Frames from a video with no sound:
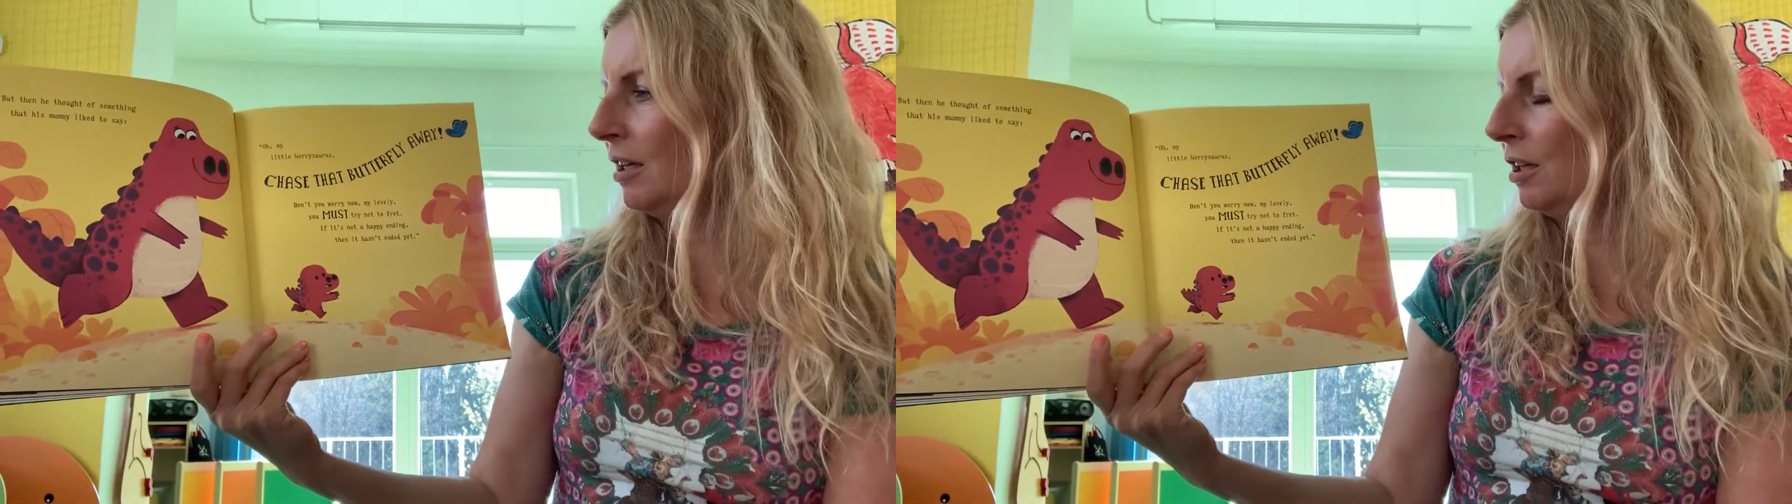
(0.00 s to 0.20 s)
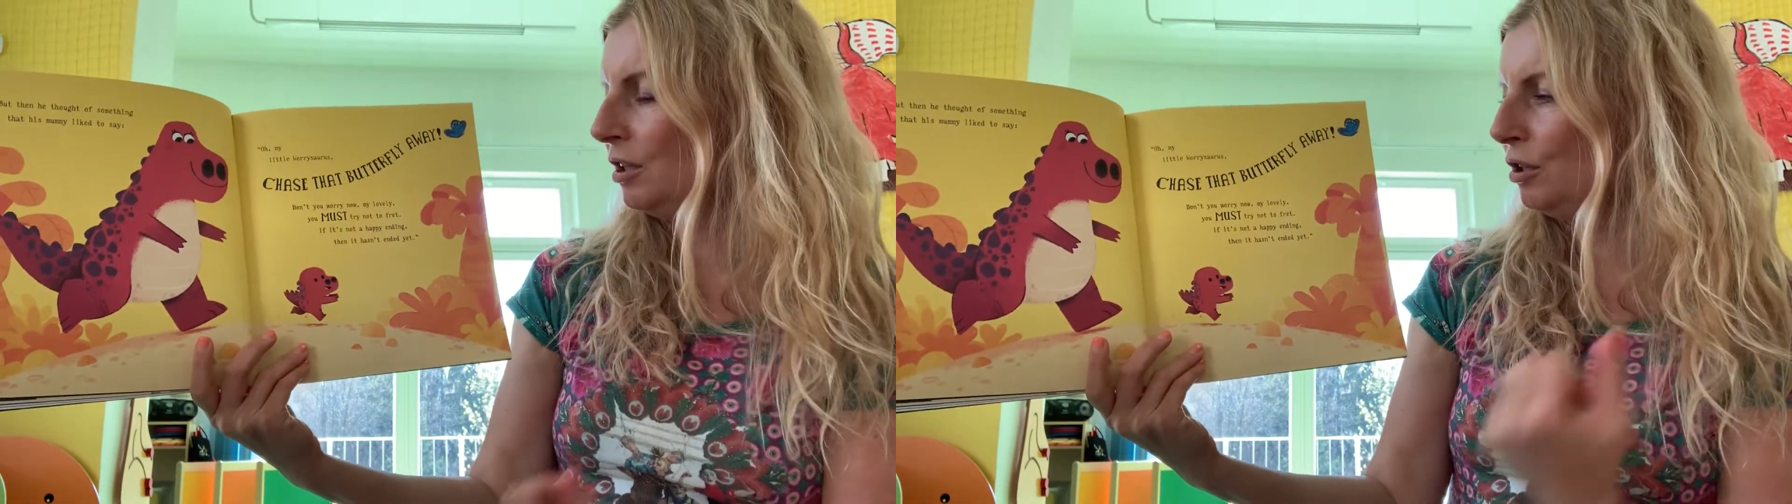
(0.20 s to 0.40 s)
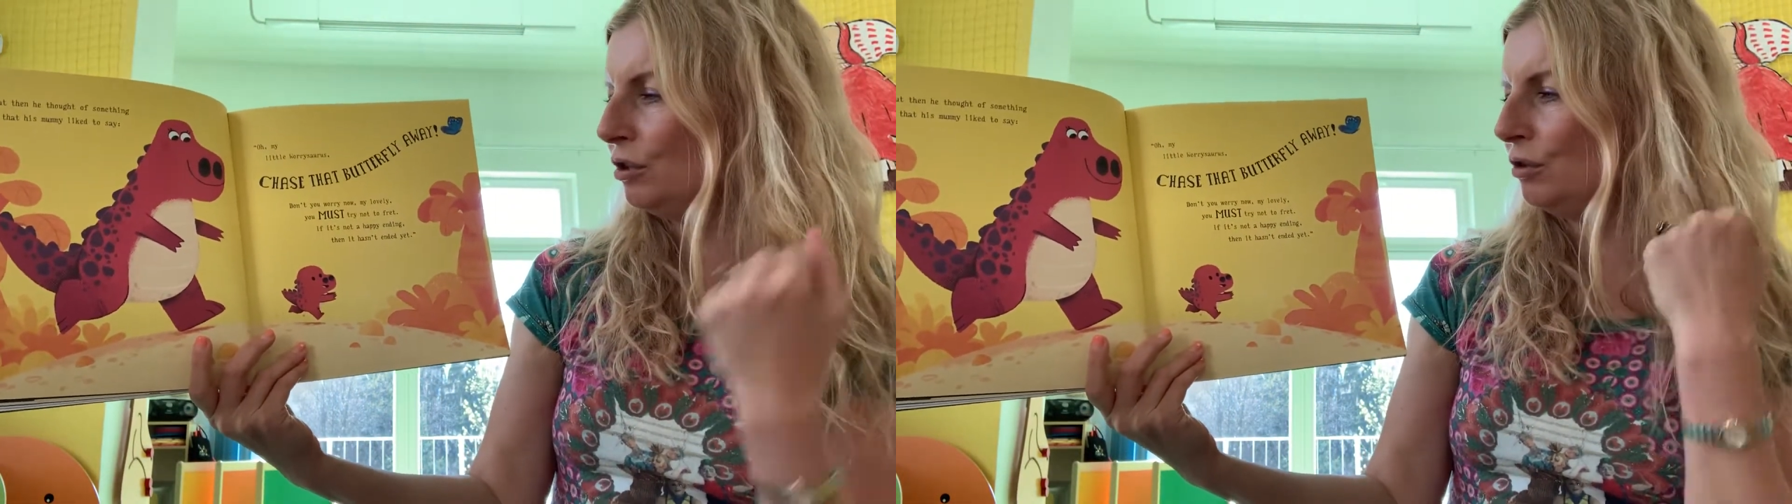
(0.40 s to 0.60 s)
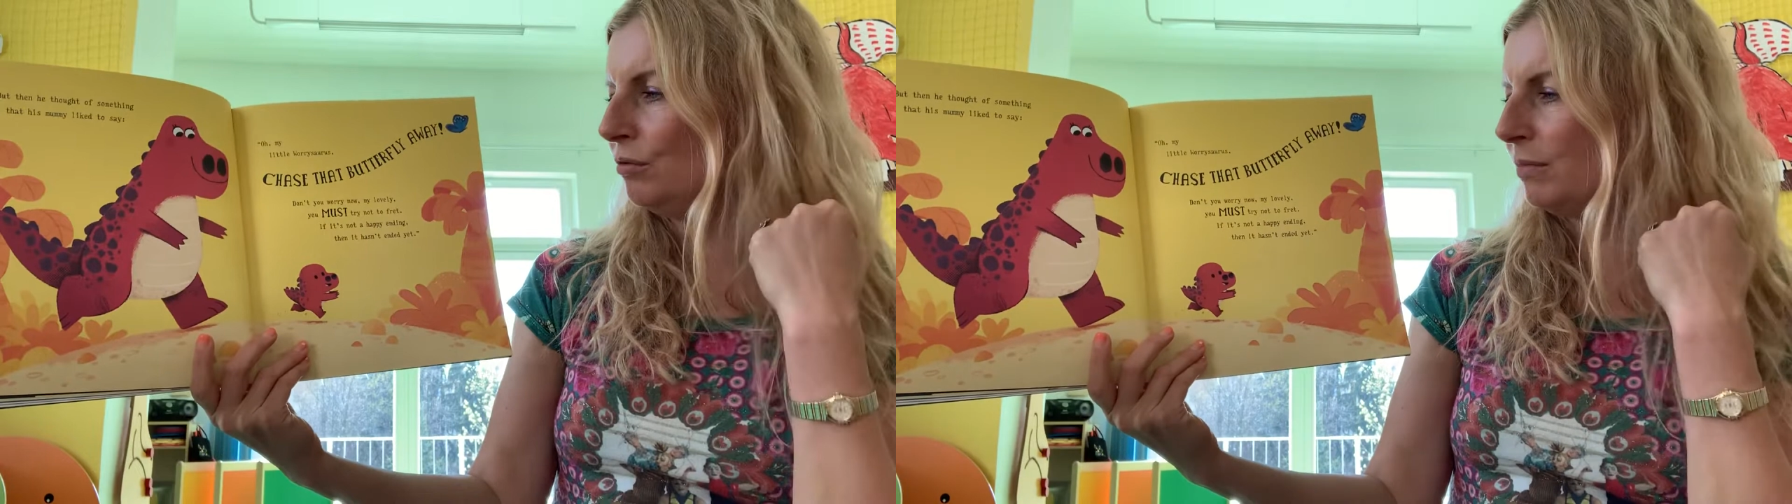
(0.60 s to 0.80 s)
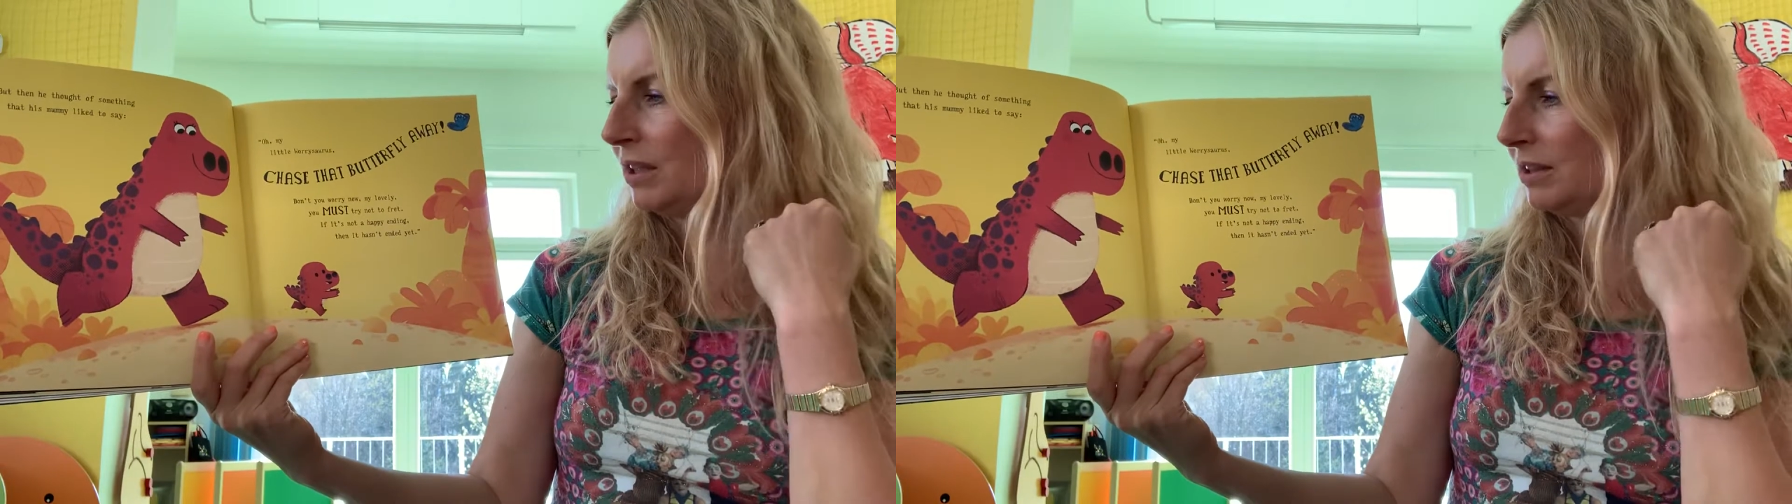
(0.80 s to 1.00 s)
You
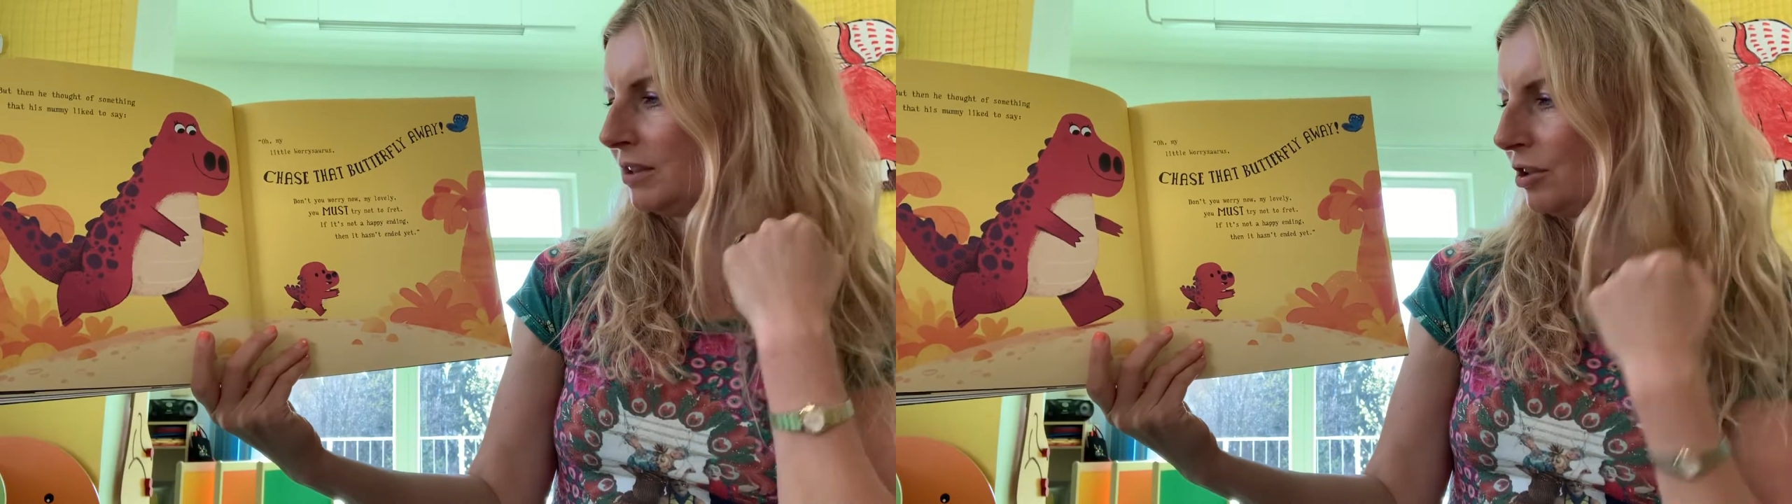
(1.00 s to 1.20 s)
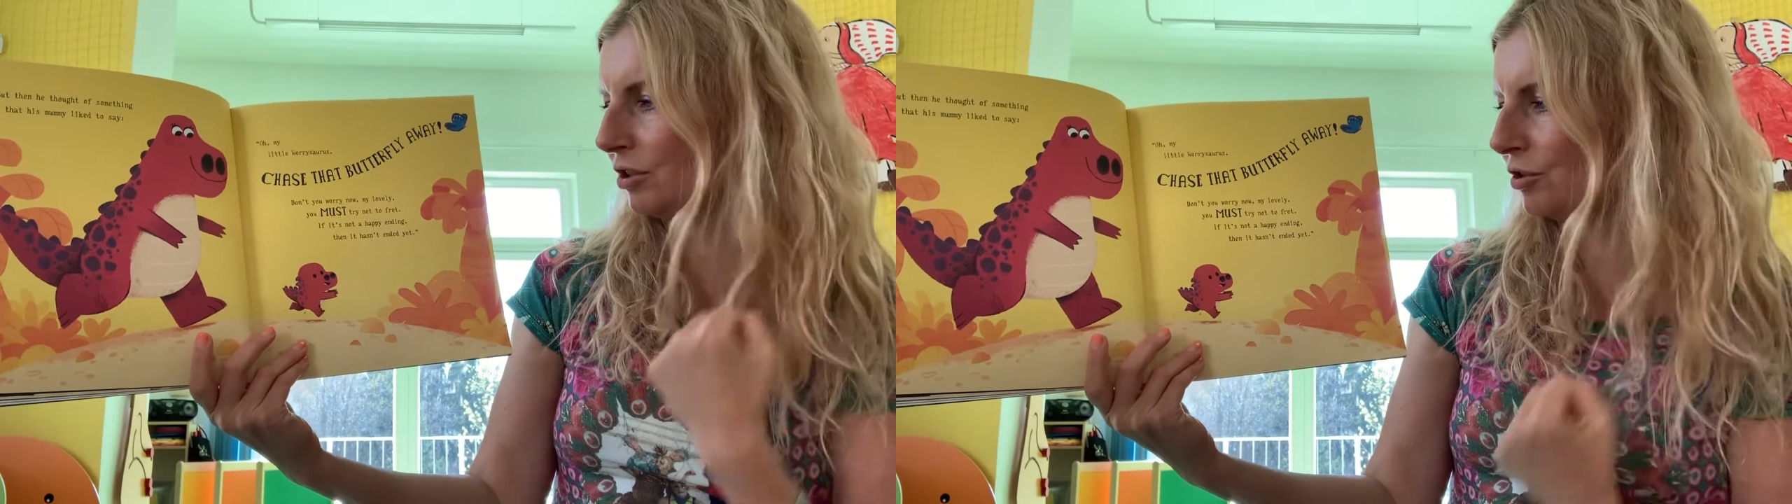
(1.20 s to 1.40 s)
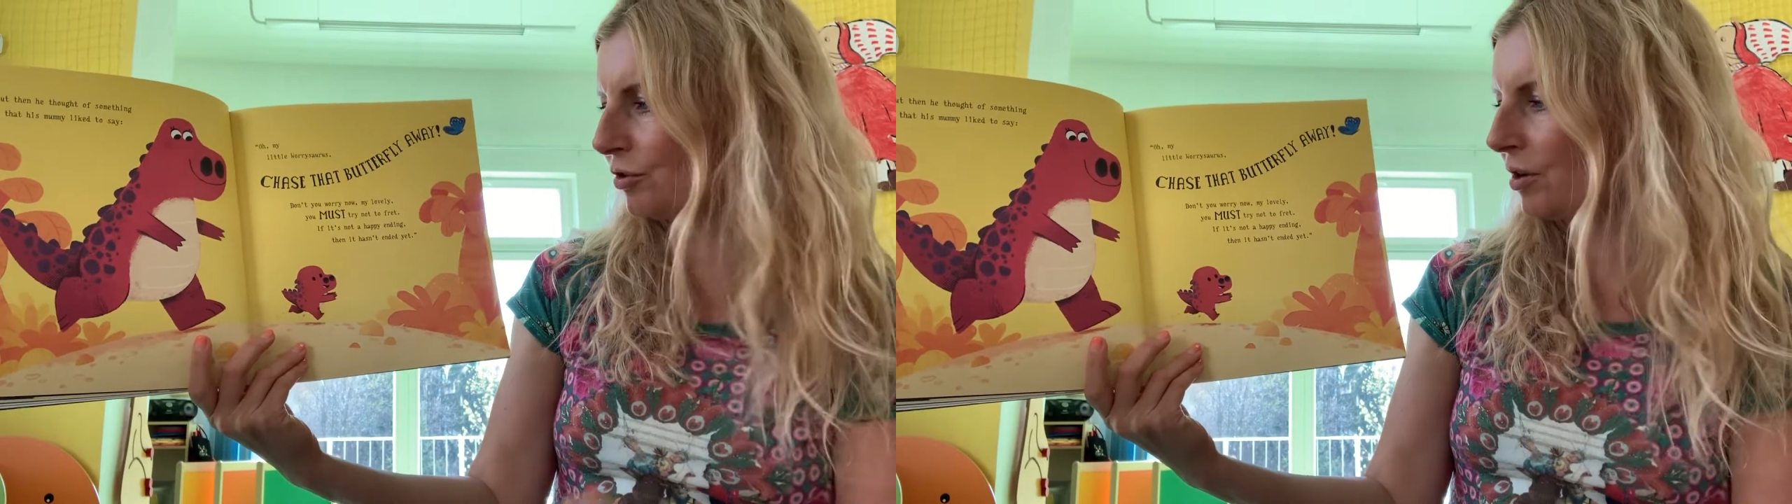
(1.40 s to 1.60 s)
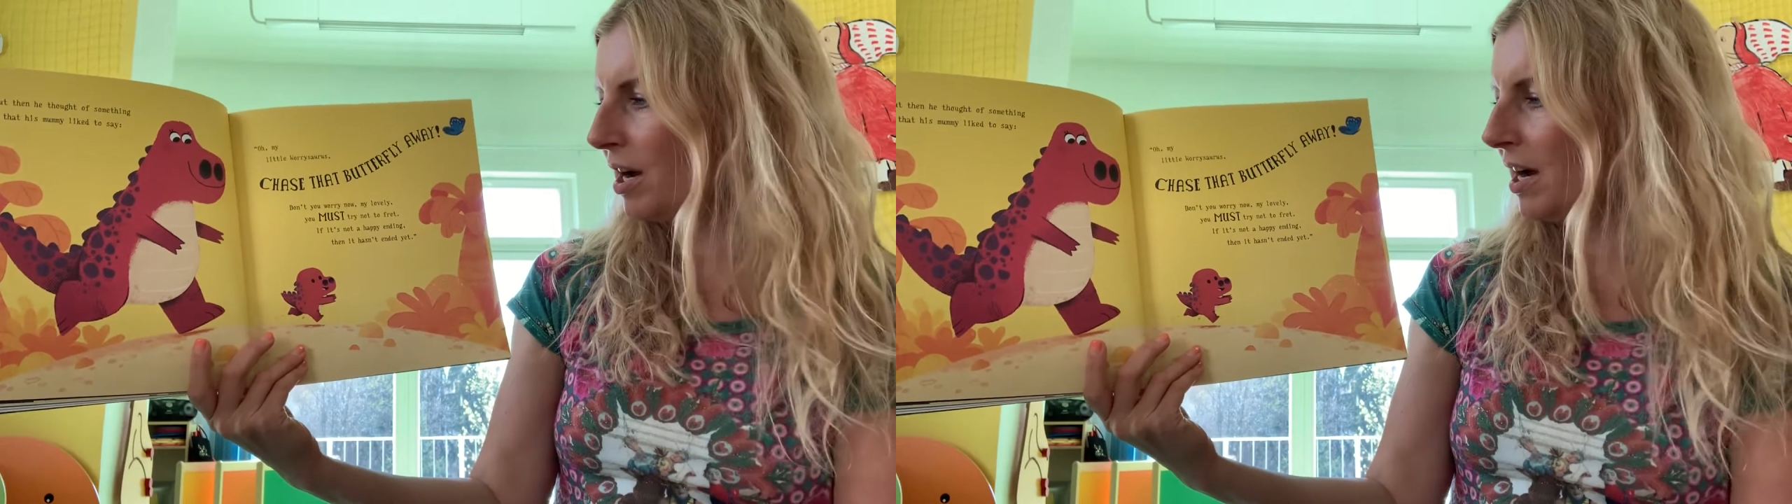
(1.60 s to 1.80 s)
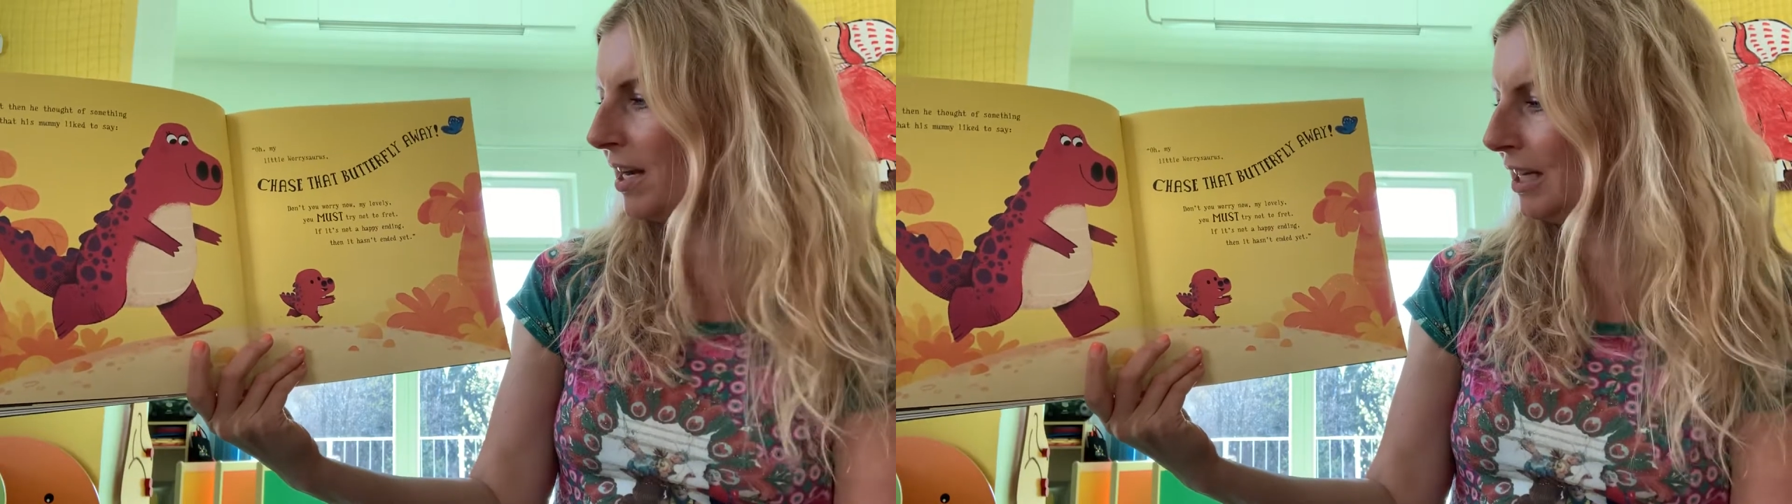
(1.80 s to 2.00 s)
must
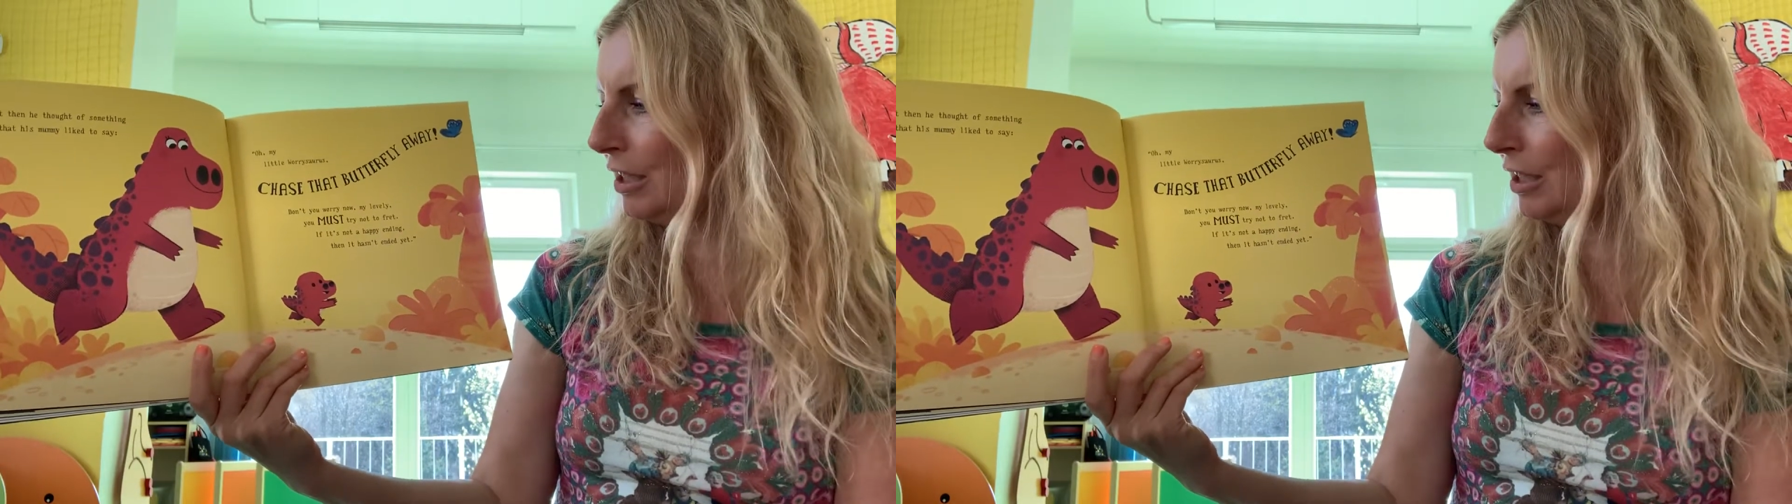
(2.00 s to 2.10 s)
try